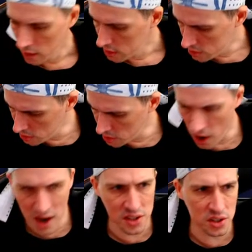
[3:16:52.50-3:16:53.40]
do you
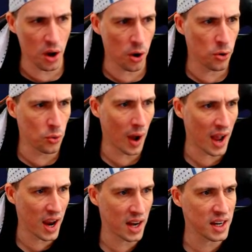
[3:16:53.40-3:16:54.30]
guys know
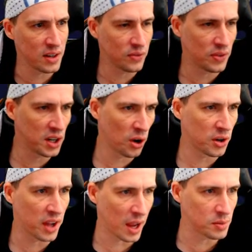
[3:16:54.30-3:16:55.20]
any video
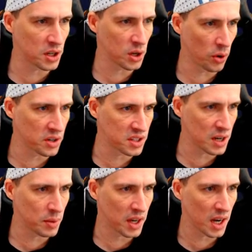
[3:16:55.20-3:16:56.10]
games that you want to see
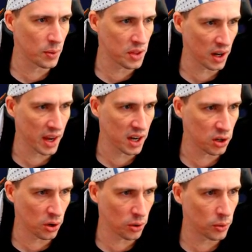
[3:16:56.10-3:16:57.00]
beginning with the letter
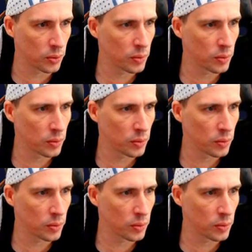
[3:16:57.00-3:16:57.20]
U?